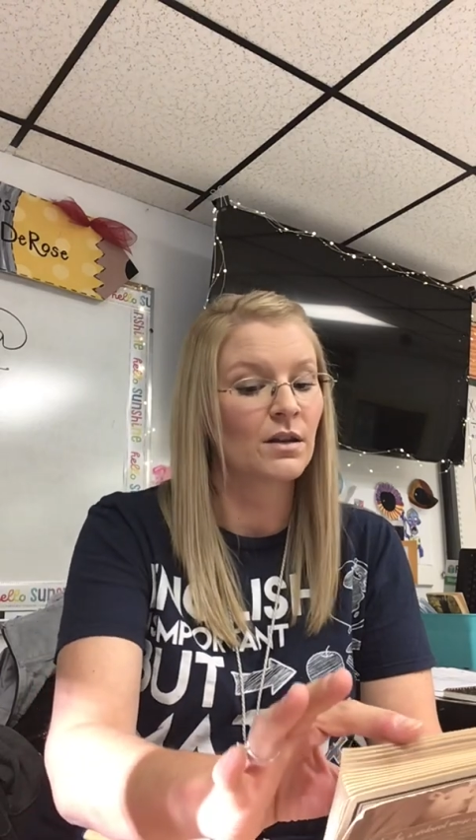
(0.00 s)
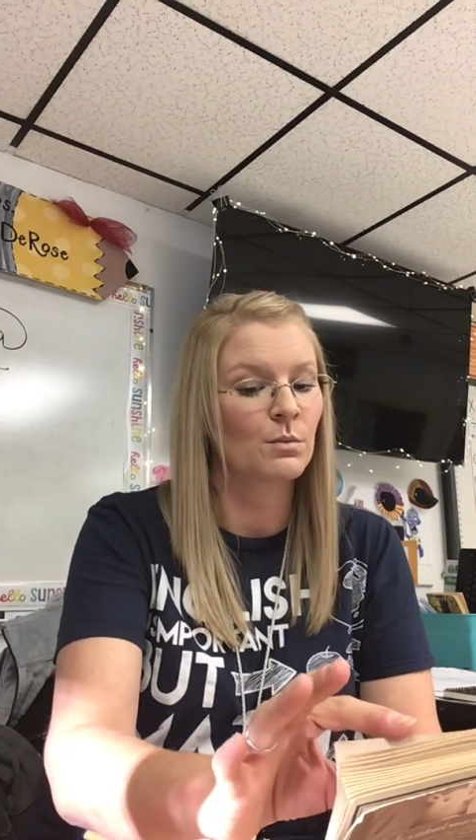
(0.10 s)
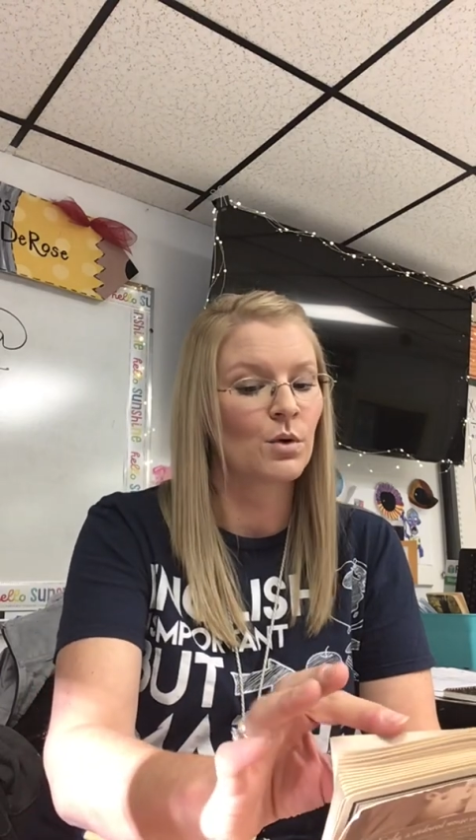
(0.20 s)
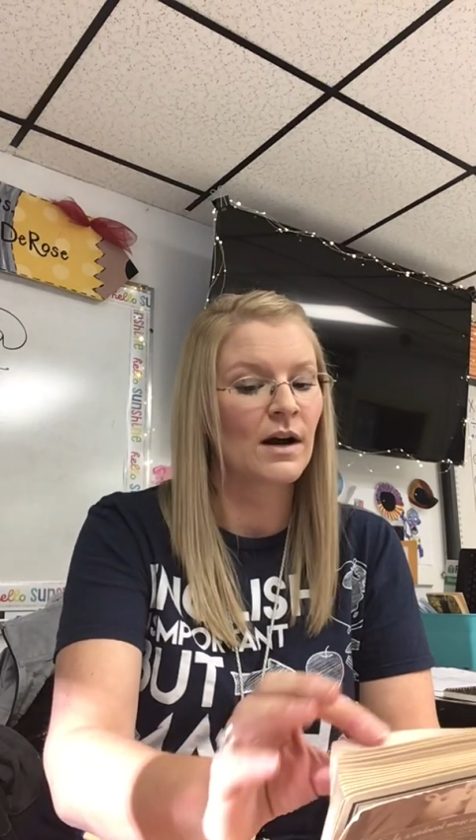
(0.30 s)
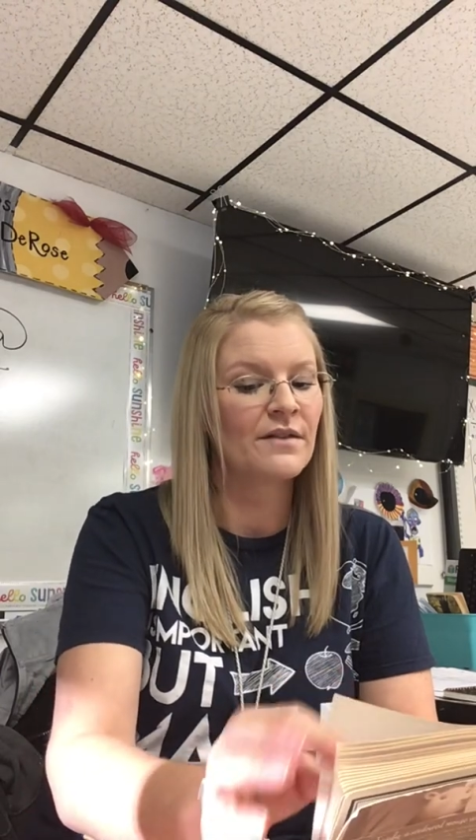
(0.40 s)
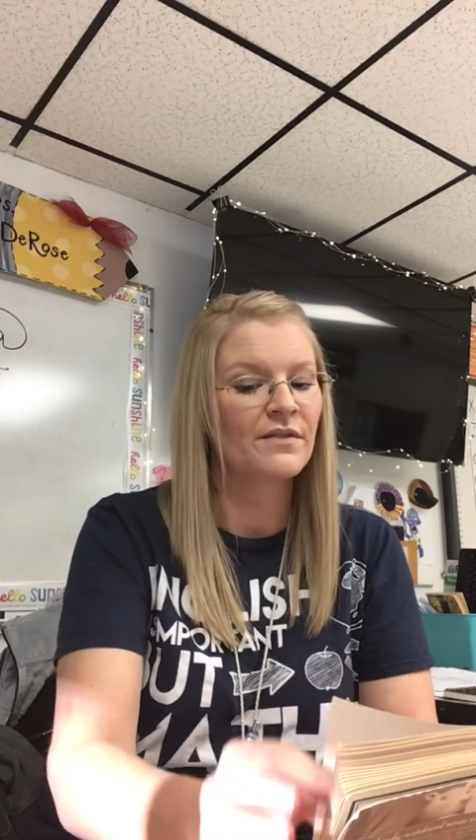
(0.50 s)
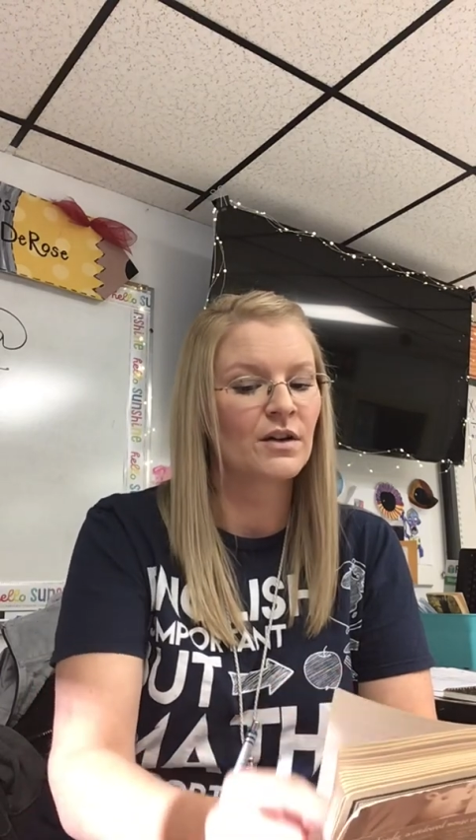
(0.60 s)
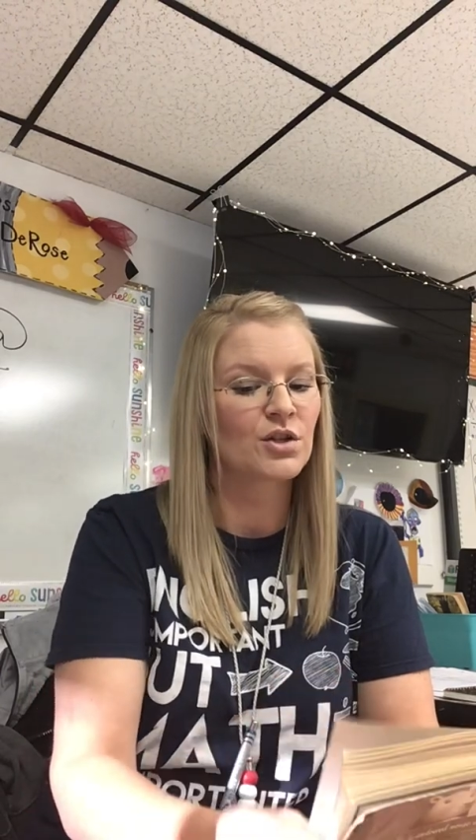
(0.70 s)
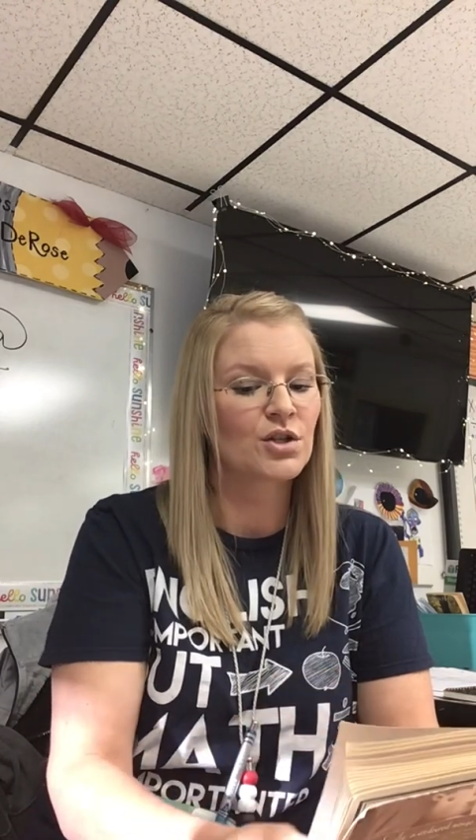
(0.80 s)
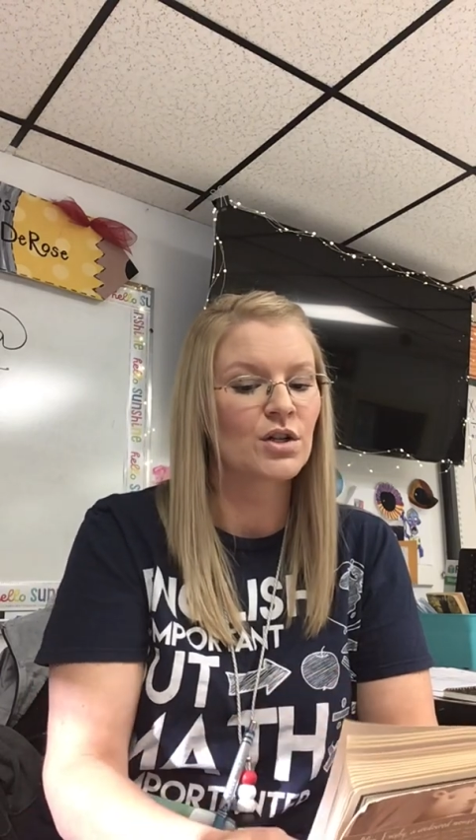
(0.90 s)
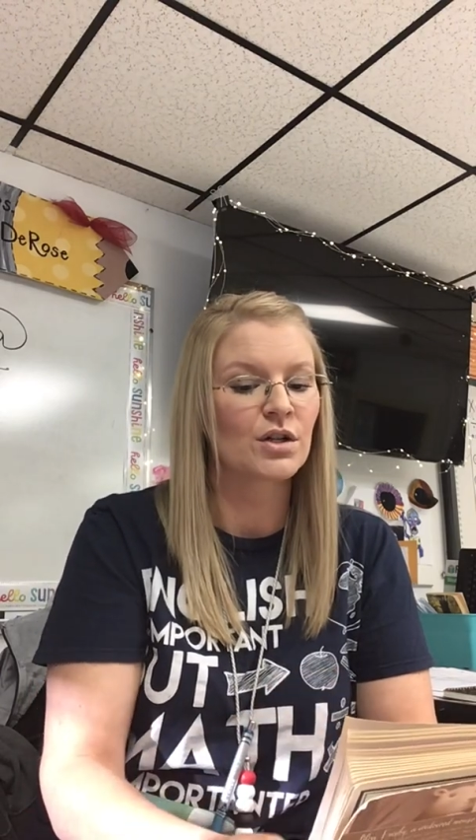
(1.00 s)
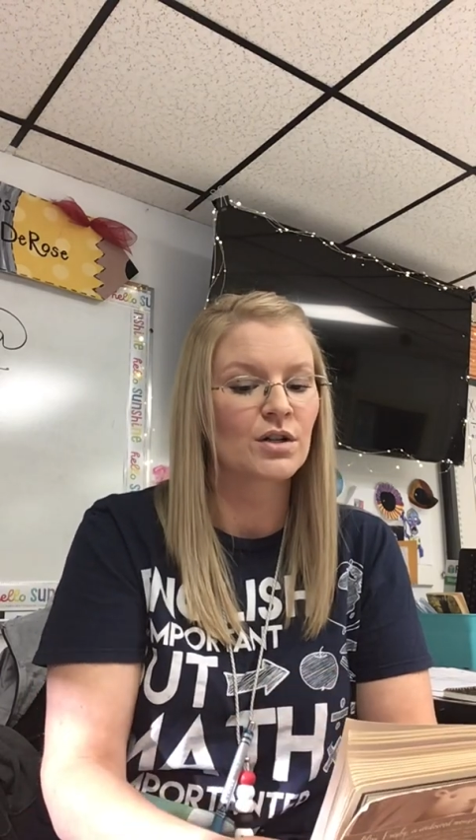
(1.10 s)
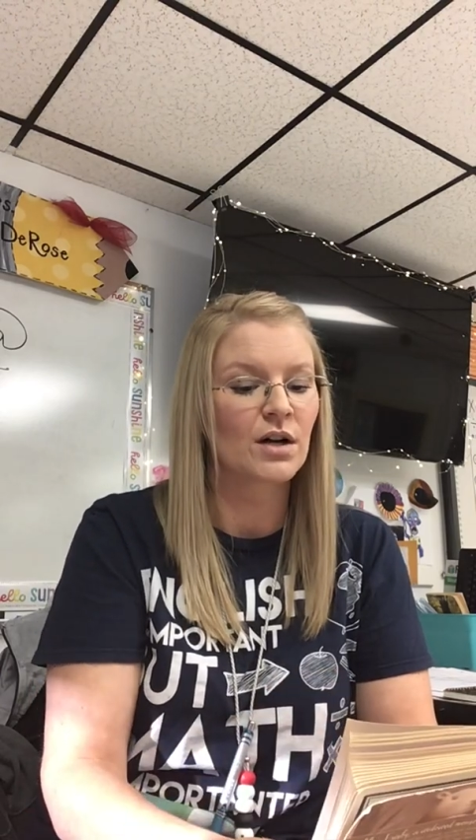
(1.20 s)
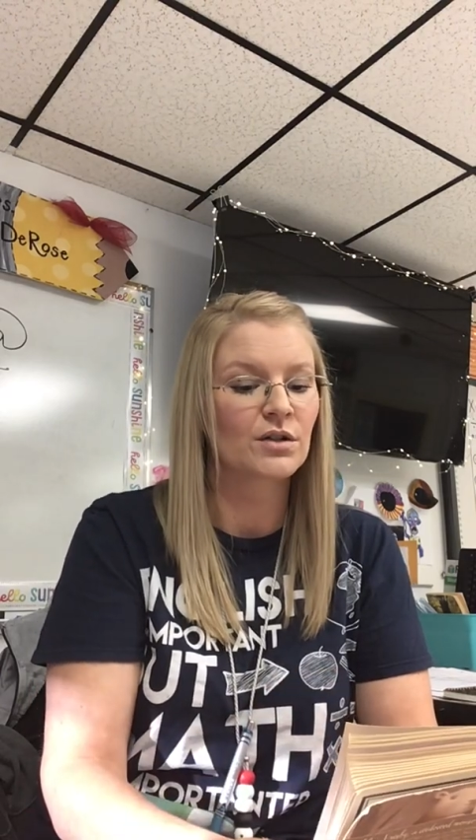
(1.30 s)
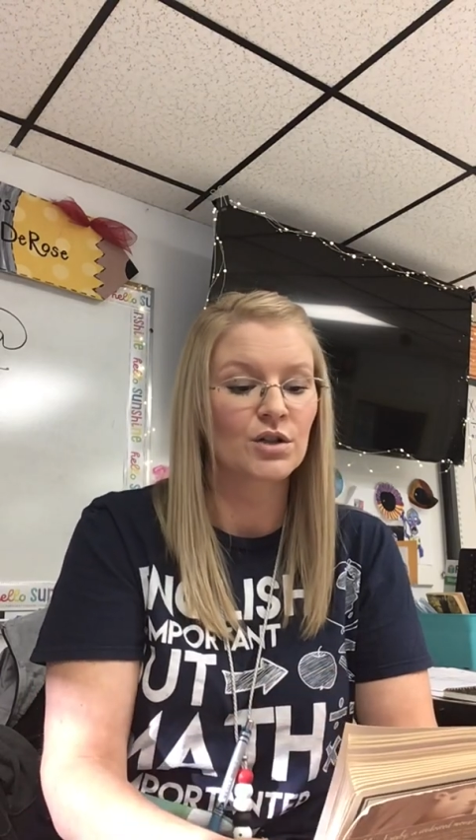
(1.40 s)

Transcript: the more I felt sure Dr.